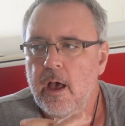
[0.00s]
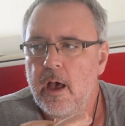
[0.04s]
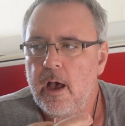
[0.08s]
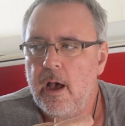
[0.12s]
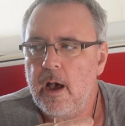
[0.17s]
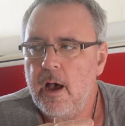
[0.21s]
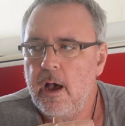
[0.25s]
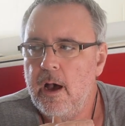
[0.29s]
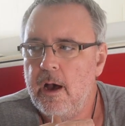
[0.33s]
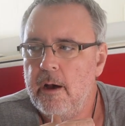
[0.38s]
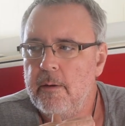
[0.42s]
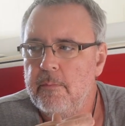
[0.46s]

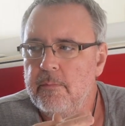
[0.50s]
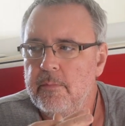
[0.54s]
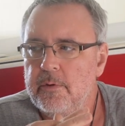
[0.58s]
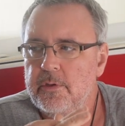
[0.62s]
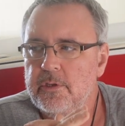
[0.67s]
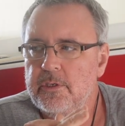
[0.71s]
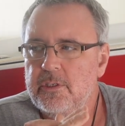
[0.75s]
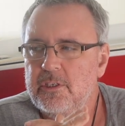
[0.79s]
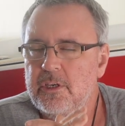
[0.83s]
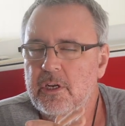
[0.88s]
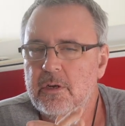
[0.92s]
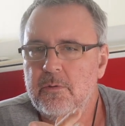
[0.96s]
But
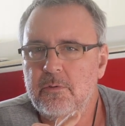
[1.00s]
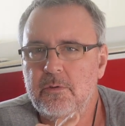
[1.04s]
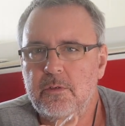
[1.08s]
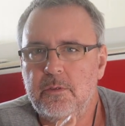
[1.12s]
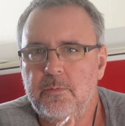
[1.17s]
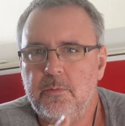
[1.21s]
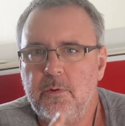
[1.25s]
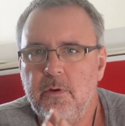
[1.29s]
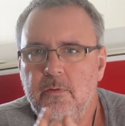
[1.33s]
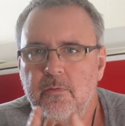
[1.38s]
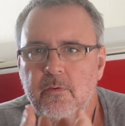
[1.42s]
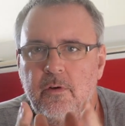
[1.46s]
this gentleman is
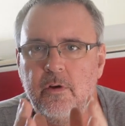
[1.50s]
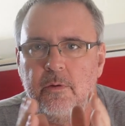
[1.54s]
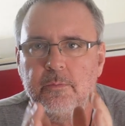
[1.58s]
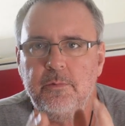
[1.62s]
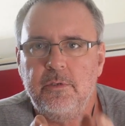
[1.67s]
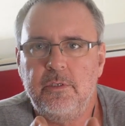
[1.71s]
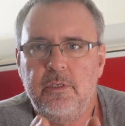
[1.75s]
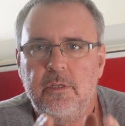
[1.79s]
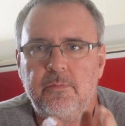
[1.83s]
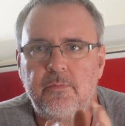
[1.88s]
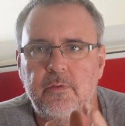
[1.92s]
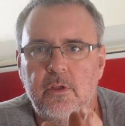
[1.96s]
very, very
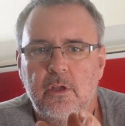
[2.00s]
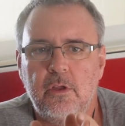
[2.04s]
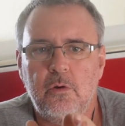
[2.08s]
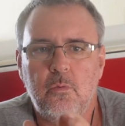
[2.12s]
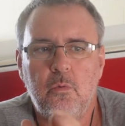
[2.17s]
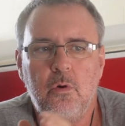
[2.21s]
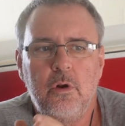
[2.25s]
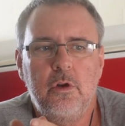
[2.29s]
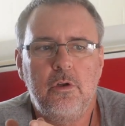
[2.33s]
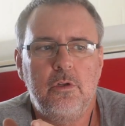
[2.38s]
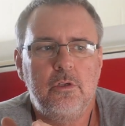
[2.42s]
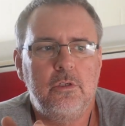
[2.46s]
specific. He
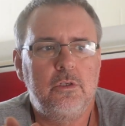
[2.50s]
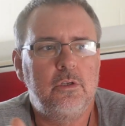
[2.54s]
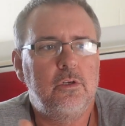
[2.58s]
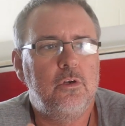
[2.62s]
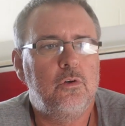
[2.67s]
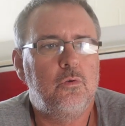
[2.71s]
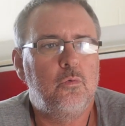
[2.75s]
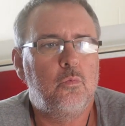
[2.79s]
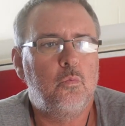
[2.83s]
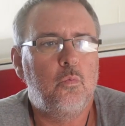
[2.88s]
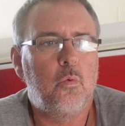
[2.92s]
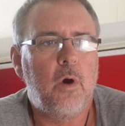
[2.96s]
wanted a
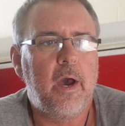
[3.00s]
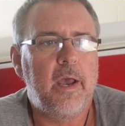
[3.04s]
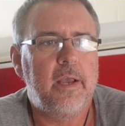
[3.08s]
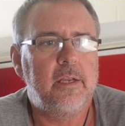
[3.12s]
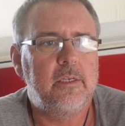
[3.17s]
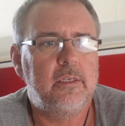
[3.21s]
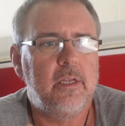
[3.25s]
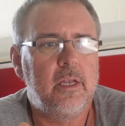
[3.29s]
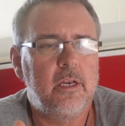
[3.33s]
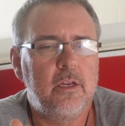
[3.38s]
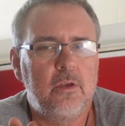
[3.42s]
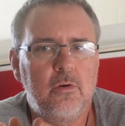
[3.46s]
certain
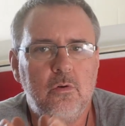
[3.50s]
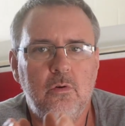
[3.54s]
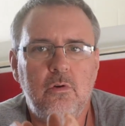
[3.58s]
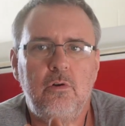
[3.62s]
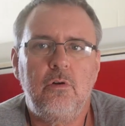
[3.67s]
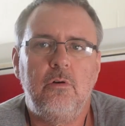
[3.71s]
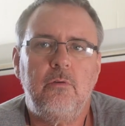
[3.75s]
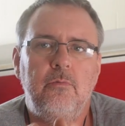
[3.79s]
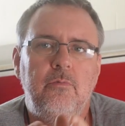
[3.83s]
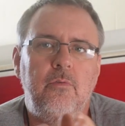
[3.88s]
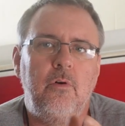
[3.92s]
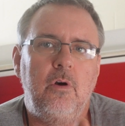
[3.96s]
weight and he could
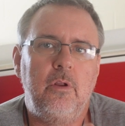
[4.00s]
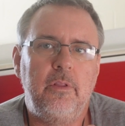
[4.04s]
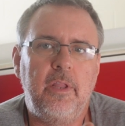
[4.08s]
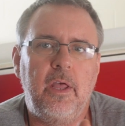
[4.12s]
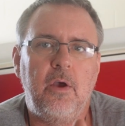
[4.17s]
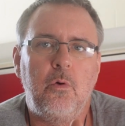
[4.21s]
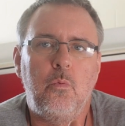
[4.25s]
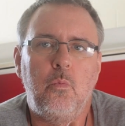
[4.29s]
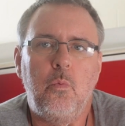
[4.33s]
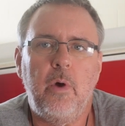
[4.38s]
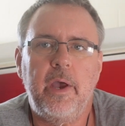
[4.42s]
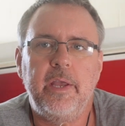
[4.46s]
not find
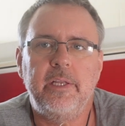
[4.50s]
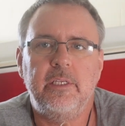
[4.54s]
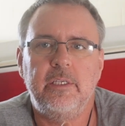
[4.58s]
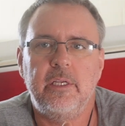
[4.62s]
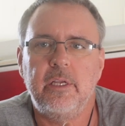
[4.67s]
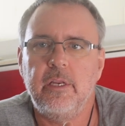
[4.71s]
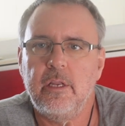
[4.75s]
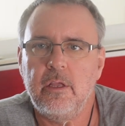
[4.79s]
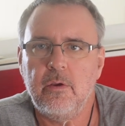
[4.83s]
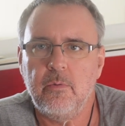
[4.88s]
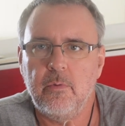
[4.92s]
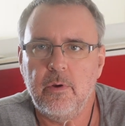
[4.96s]
that weight
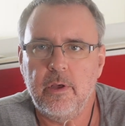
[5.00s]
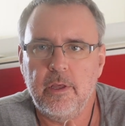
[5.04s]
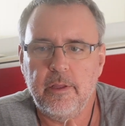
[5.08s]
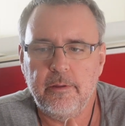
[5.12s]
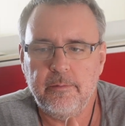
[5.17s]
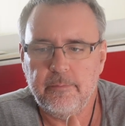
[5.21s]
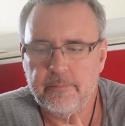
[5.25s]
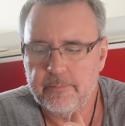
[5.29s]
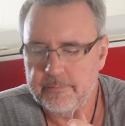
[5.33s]
anywhere.